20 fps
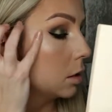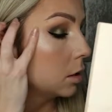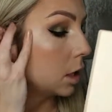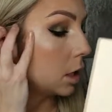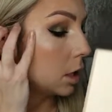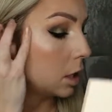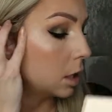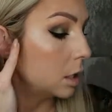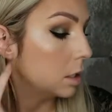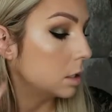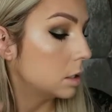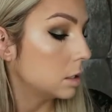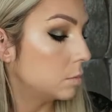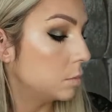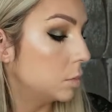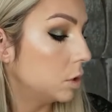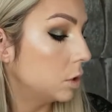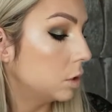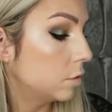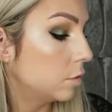that is
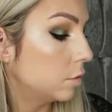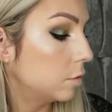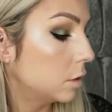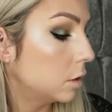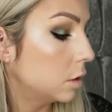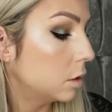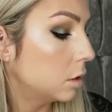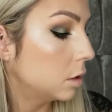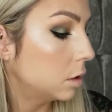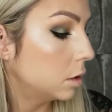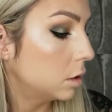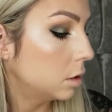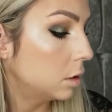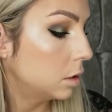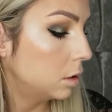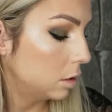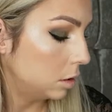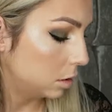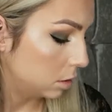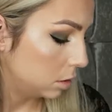
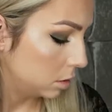beautiful.